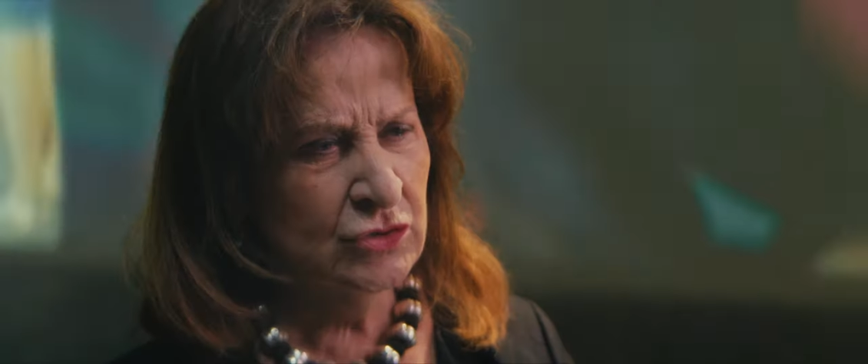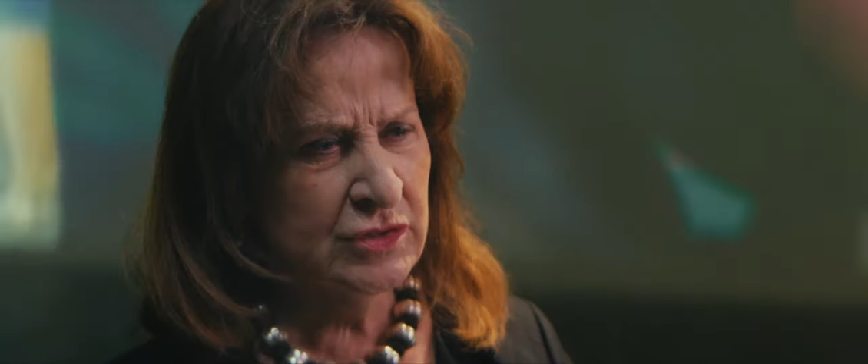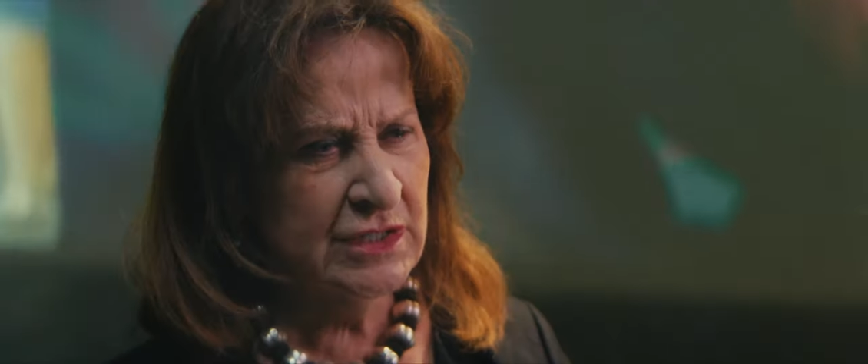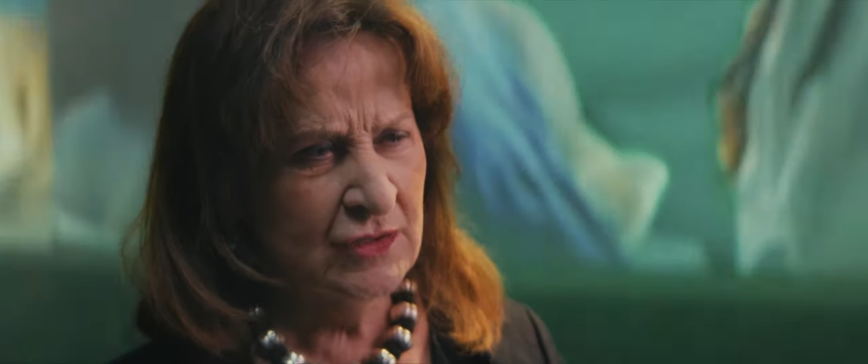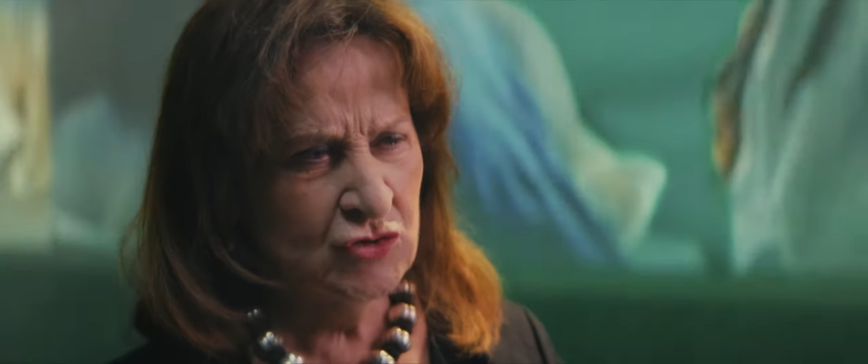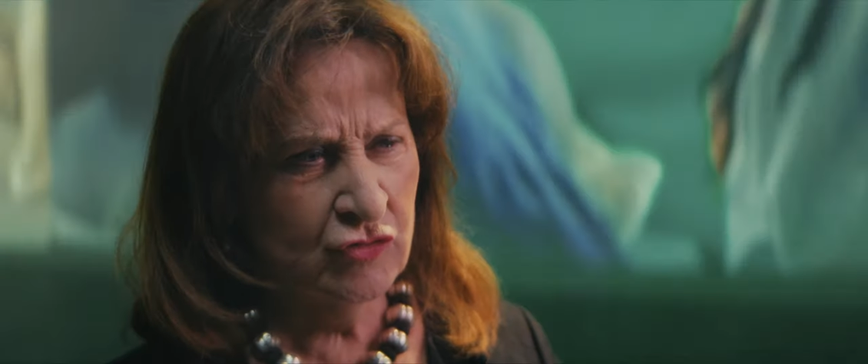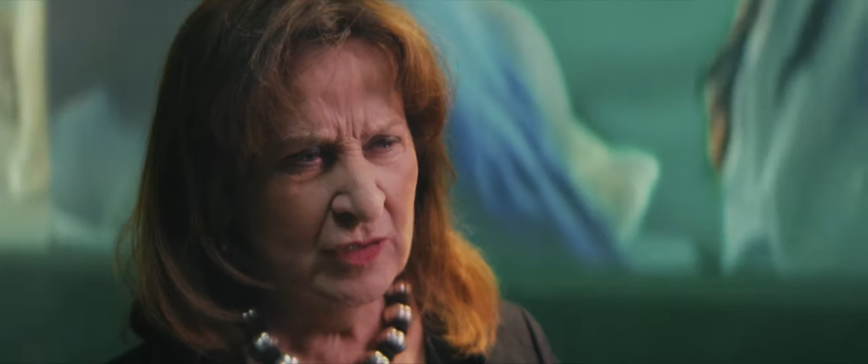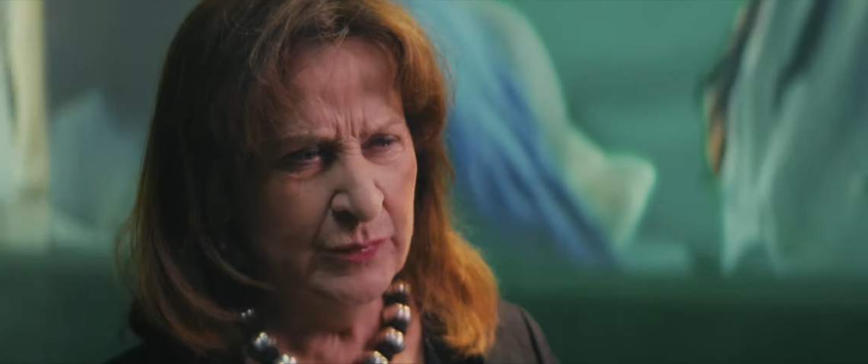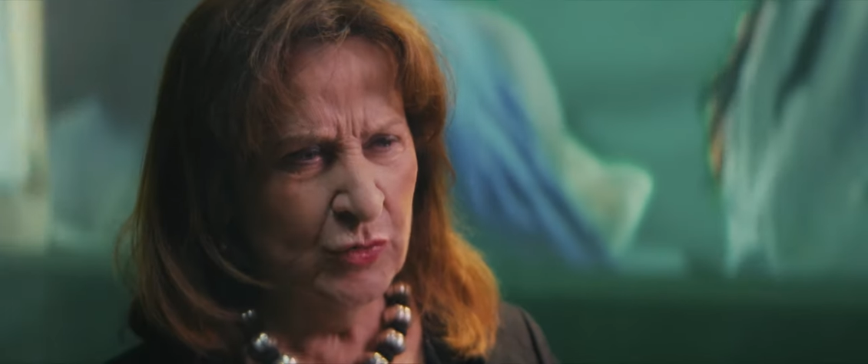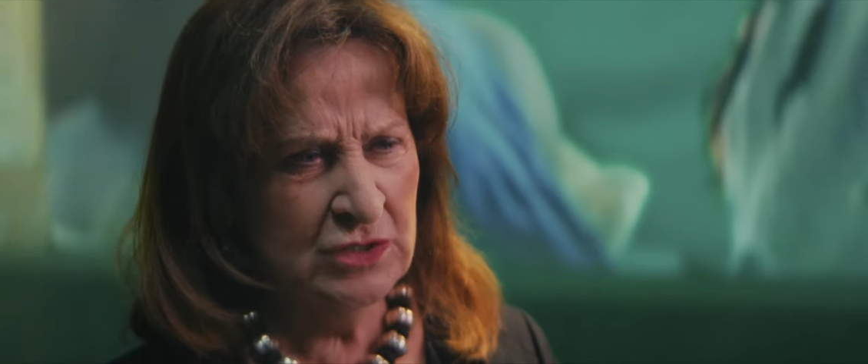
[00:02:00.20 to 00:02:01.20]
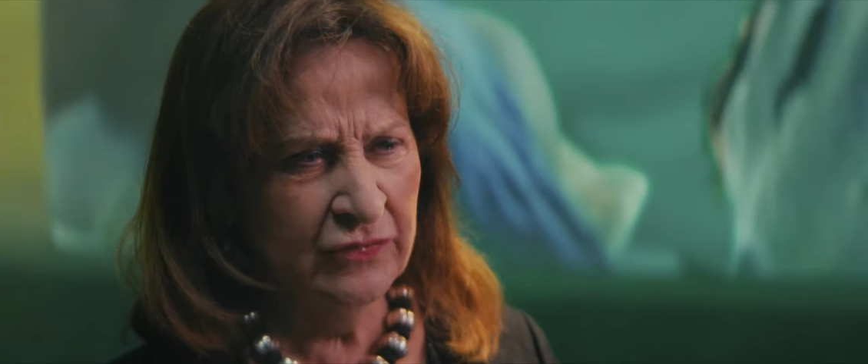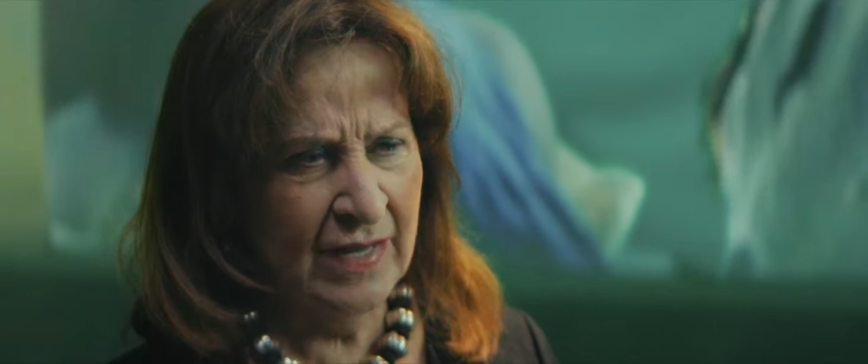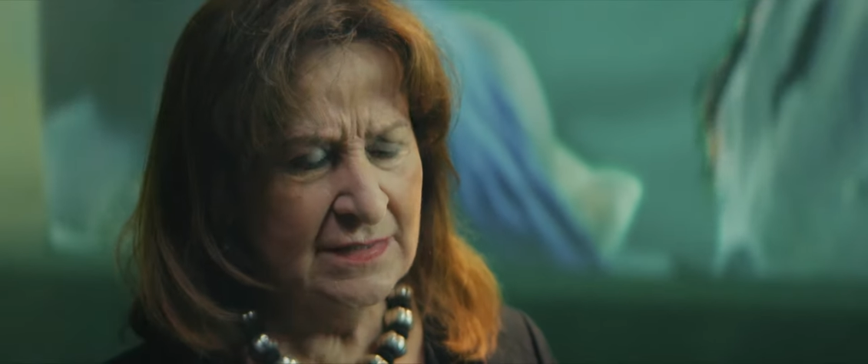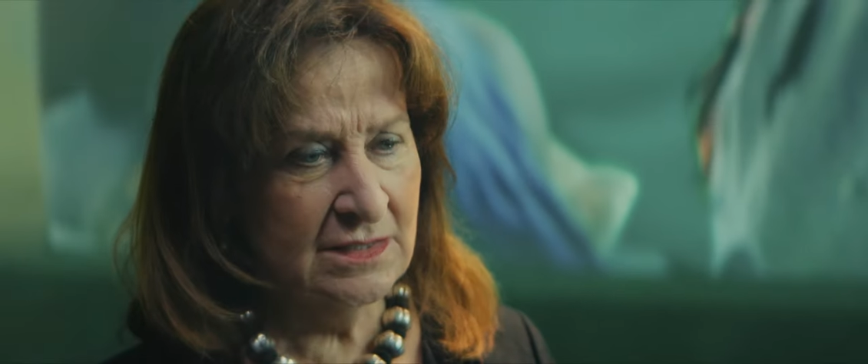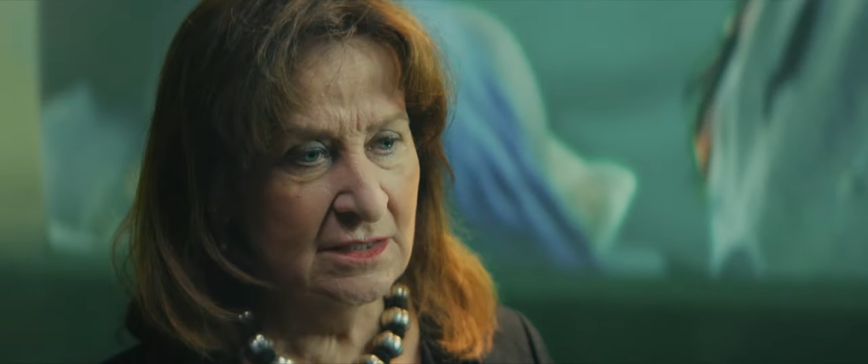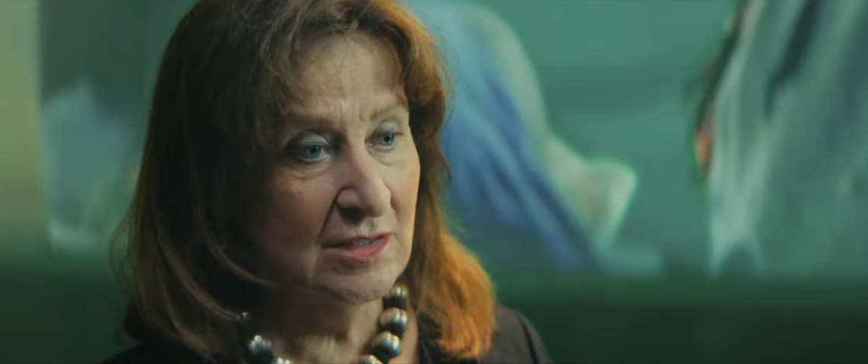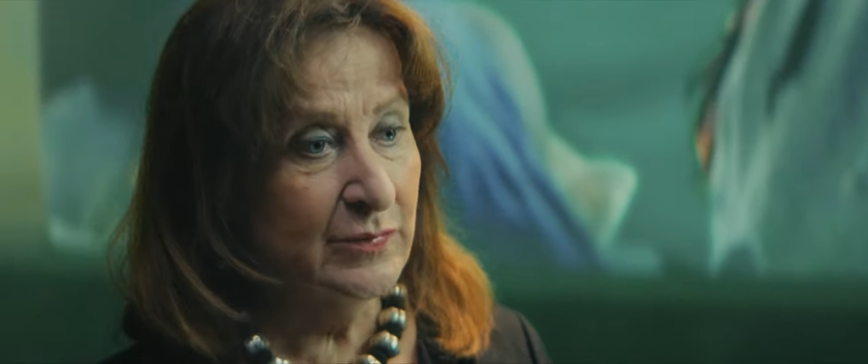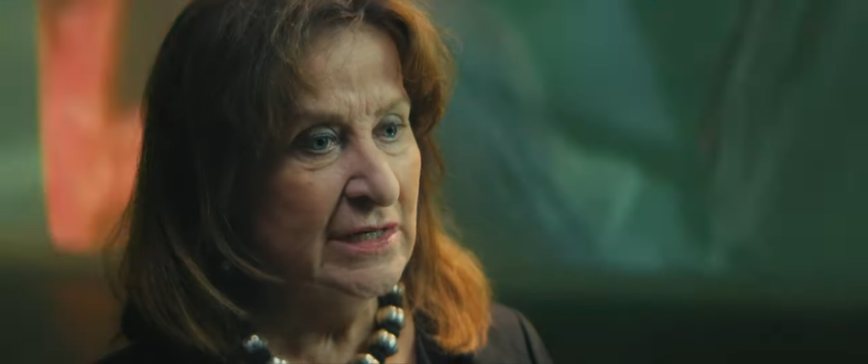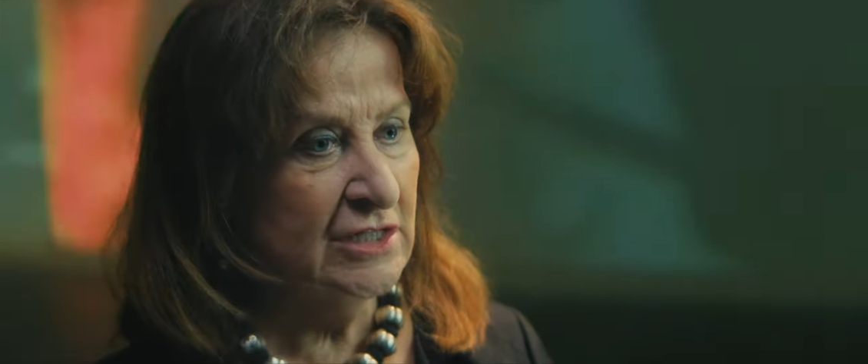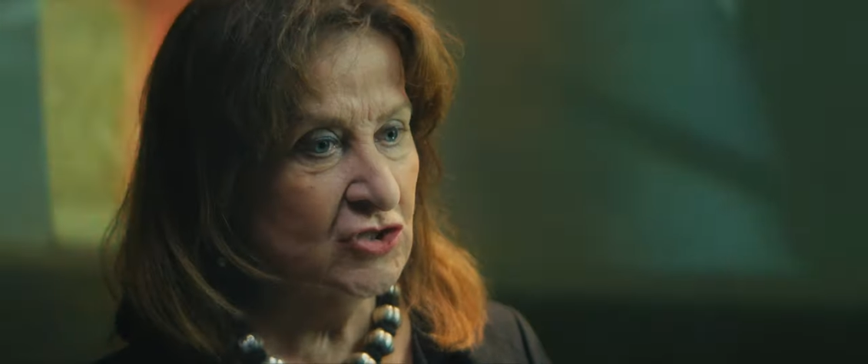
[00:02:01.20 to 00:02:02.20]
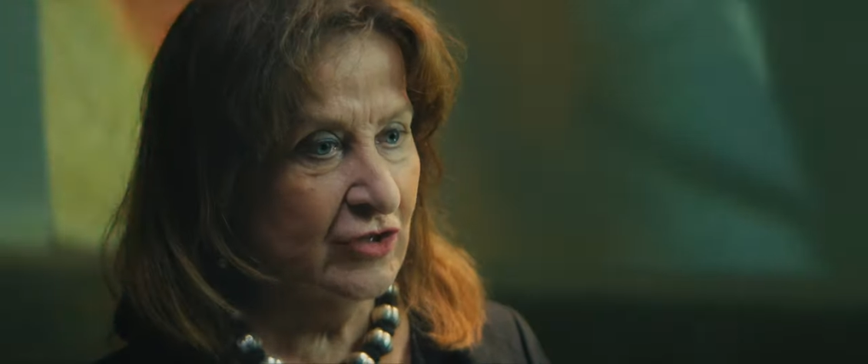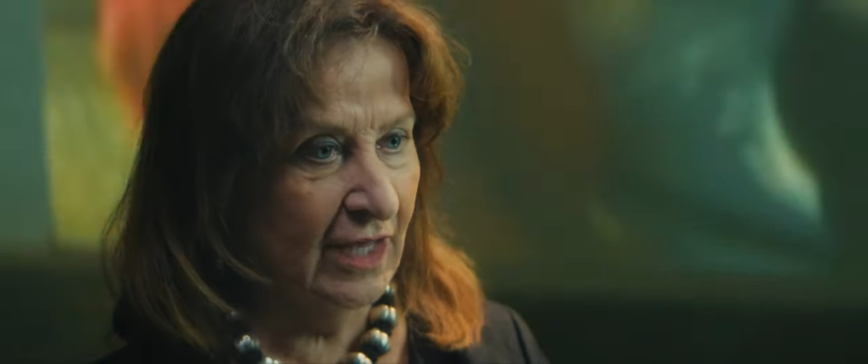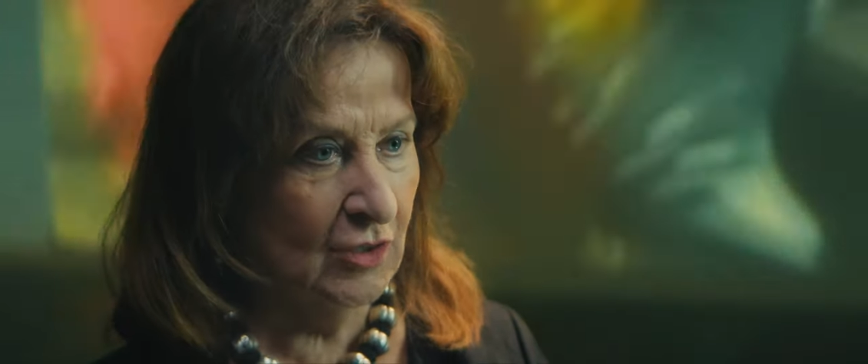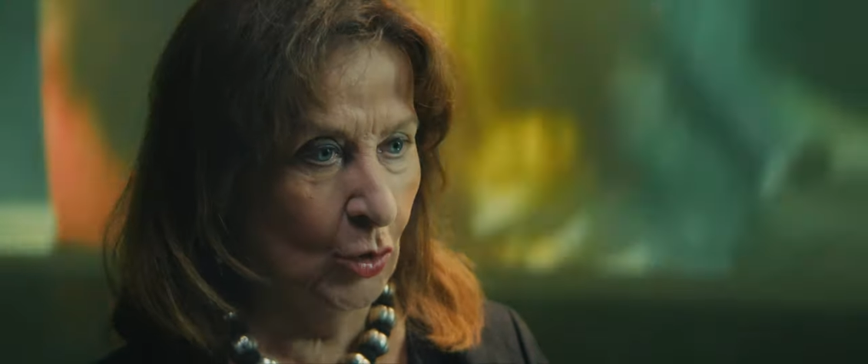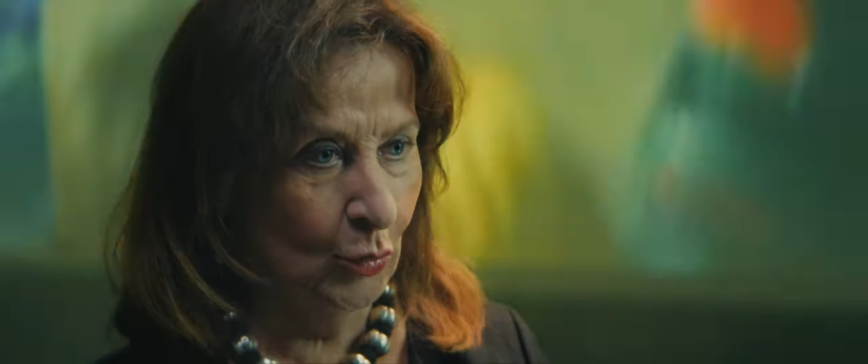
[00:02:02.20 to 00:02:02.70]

new century brought events that diminished that